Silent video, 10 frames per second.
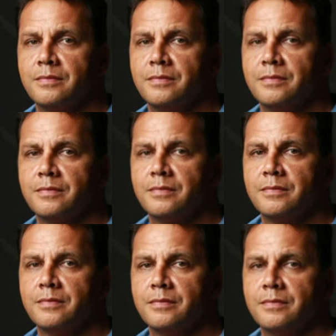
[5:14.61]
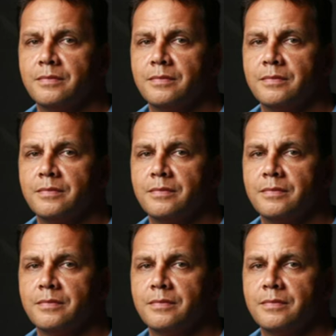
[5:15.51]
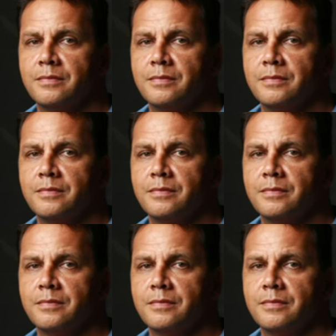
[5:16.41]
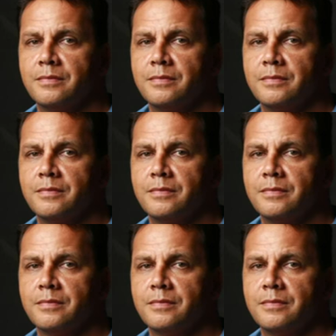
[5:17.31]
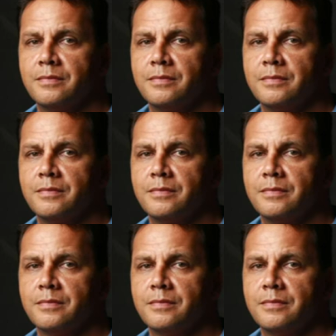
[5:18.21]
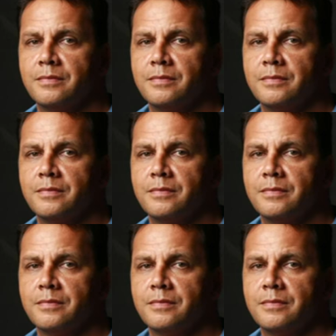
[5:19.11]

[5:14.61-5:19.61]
The face doesn't move, so there is nothing to read.